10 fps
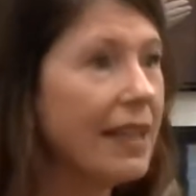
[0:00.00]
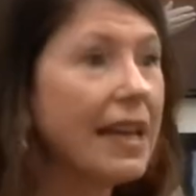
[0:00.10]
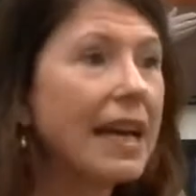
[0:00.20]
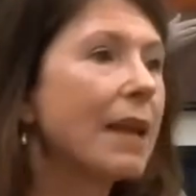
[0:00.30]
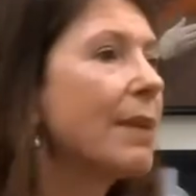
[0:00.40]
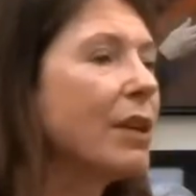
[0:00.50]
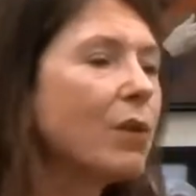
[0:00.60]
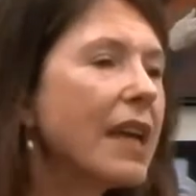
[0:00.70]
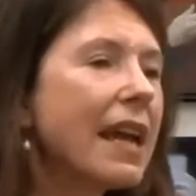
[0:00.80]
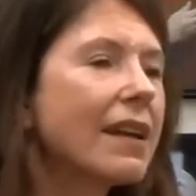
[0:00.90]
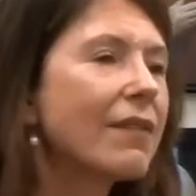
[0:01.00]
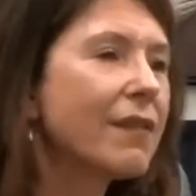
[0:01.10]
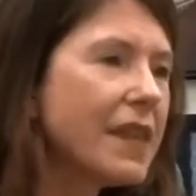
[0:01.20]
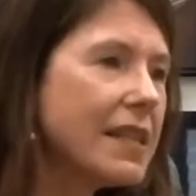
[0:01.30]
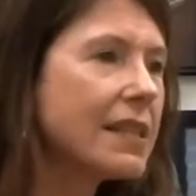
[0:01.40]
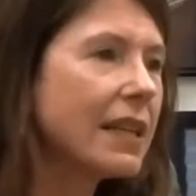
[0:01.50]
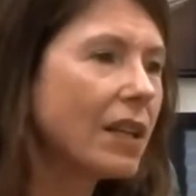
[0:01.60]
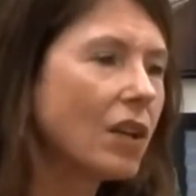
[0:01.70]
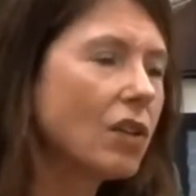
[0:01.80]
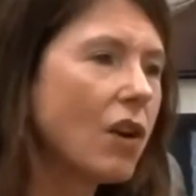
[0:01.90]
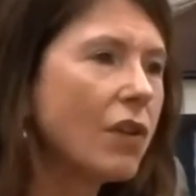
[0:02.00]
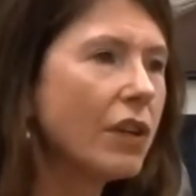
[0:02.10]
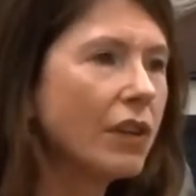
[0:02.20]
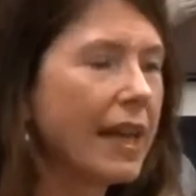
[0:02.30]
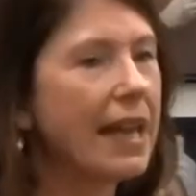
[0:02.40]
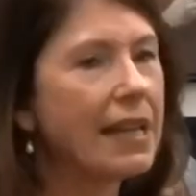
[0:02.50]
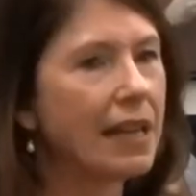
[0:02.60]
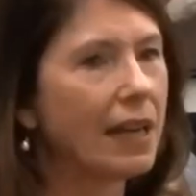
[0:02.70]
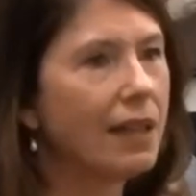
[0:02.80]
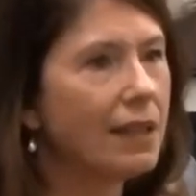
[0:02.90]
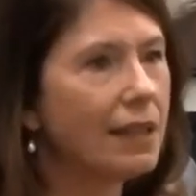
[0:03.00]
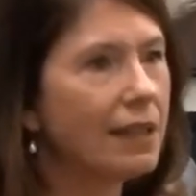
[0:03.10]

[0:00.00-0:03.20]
Right. And I'm like, you can't visit colonial Kenya.